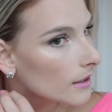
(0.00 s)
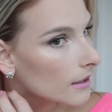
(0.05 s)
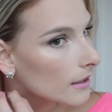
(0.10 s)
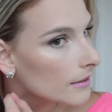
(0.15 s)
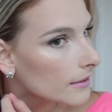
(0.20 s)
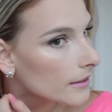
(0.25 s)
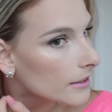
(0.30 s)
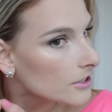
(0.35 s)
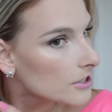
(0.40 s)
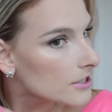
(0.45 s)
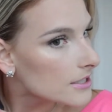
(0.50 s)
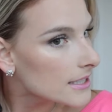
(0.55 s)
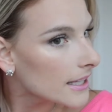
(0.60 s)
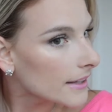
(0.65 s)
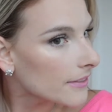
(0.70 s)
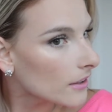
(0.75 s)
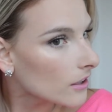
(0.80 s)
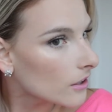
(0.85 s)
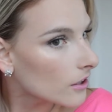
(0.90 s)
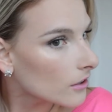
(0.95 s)
and then just
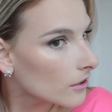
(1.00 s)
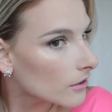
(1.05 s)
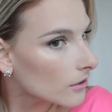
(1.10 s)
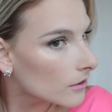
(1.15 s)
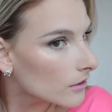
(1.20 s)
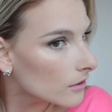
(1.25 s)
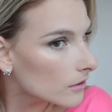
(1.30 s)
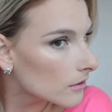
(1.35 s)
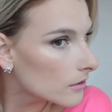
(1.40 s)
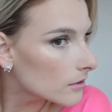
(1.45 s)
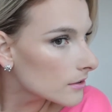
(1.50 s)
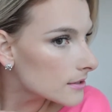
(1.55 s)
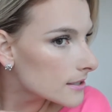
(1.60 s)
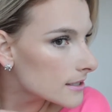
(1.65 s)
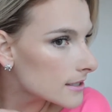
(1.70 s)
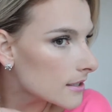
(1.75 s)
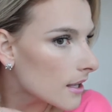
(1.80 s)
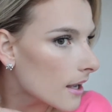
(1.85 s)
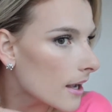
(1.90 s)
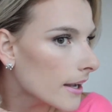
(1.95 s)
let the curl
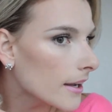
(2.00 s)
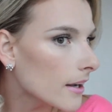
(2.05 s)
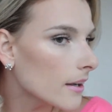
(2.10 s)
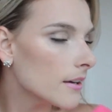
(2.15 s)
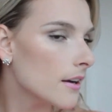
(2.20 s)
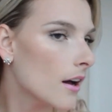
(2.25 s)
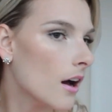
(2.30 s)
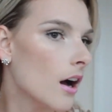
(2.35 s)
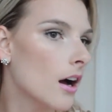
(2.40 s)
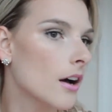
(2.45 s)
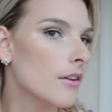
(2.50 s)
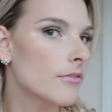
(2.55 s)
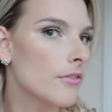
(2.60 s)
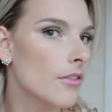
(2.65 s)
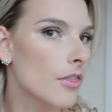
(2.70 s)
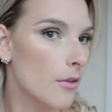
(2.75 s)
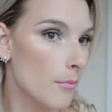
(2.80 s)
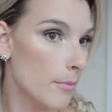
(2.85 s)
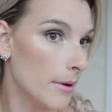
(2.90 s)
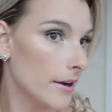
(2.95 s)
slide
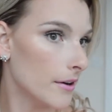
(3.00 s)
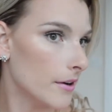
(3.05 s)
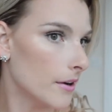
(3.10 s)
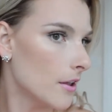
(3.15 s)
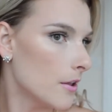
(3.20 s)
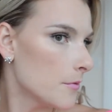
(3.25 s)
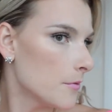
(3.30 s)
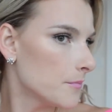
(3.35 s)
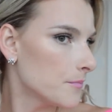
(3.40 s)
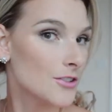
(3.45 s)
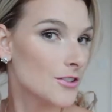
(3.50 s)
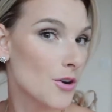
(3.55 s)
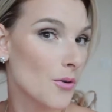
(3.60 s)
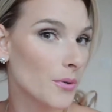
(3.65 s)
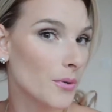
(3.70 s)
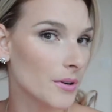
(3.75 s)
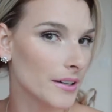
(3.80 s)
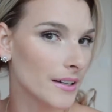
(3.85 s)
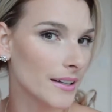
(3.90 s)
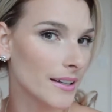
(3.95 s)
off the barrel. Don't
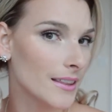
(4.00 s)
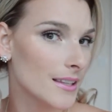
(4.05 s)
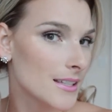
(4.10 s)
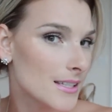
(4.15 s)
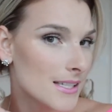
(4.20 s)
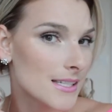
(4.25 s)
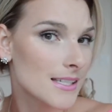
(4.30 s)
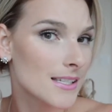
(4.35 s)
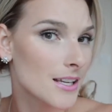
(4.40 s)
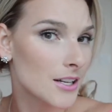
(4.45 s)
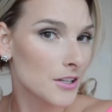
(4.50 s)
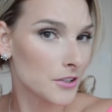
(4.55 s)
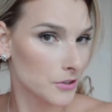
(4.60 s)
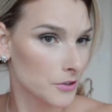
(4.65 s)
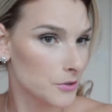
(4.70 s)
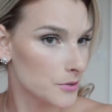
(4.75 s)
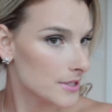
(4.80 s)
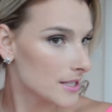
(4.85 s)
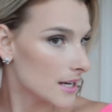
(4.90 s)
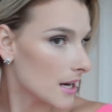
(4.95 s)
worry, this is gonna
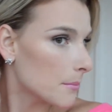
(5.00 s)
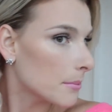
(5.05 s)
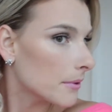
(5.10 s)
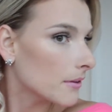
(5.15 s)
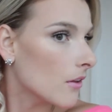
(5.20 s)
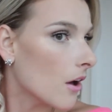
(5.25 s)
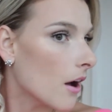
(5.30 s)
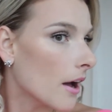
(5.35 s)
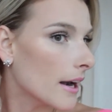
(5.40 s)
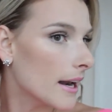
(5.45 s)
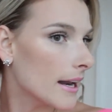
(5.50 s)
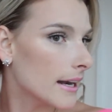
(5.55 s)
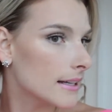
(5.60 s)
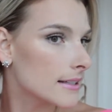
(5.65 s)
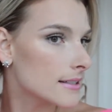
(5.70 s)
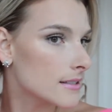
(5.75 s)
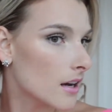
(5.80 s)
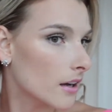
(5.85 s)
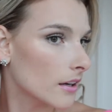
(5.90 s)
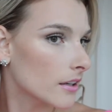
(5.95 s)
loosen up a lot, and
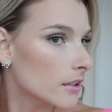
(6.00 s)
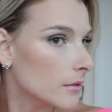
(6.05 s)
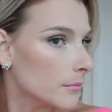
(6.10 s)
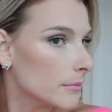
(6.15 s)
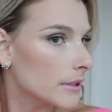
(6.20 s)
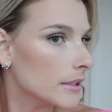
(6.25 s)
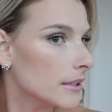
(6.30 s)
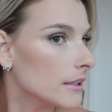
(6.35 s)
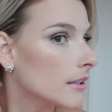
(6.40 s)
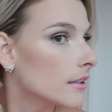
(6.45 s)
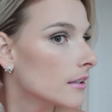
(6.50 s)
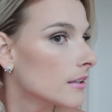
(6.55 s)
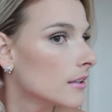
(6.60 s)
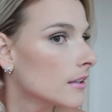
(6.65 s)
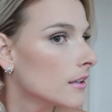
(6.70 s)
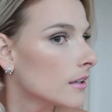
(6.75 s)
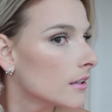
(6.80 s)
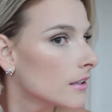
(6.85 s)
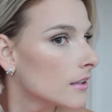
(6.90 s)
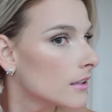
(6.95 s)
it's not gonna be
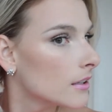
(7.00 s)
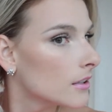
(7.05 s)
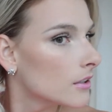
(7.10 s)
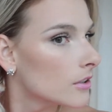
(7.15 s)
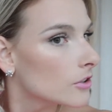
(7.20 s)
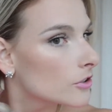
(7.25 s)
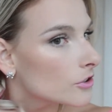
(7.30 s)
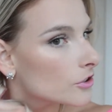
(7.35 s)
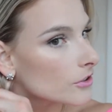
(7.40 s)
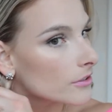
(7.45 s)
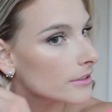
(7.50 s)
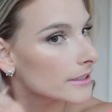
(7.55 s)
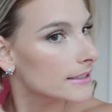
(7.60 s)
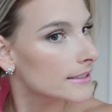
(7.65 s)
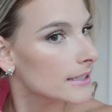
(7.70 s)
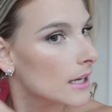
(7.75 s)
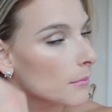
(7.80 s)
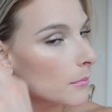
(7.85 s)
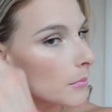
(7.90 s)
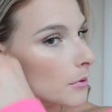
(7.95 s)
Shirley
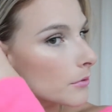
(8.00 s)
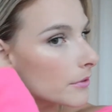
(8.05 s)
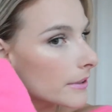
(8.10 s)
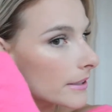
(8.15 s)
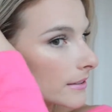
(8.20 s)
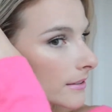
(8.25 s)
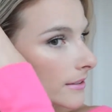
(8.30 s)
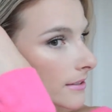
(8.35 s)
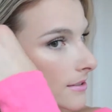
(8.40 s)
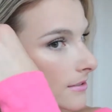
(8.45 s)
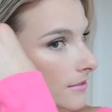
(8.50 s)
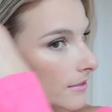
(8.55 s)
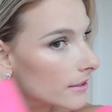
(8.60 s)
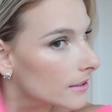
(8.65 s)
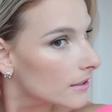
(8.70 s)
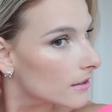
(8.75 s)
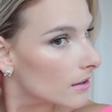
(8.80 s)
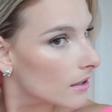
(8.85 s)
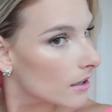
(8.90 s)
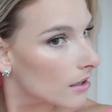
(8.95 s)
Temple ringlets or
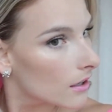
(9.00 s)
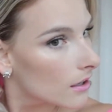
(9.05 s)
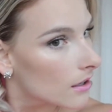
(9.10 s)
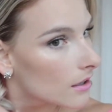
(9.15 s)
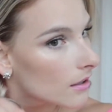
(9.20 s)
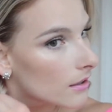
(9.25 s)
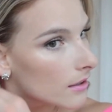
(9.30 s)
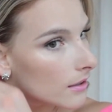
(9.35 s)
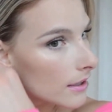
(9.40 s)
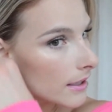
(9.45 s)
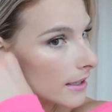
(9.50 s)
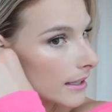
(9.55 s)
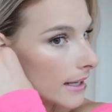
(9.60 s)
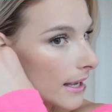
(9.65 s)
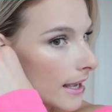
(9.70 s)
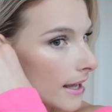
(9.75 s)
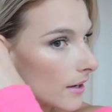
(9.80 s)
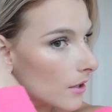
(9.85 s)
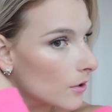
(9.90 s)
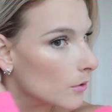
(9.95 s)
anything. And
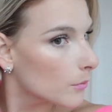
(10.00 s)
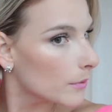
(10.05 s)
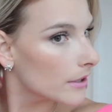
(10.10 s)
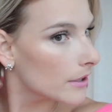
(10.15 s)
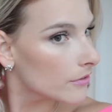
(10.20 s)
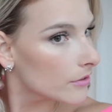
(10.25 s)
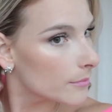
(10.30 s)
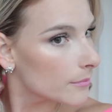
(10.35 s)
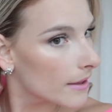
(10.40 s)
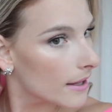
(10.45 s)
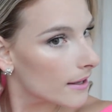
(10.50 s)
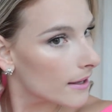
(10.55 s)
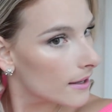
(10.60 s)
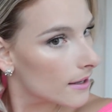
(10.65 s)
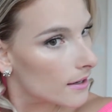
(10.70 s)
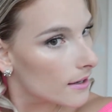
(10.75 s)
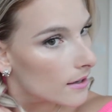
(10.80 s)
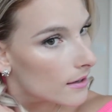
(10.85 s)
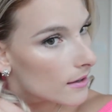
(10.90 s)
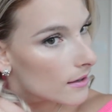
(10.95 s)
again, away from the
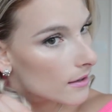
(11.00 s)
head.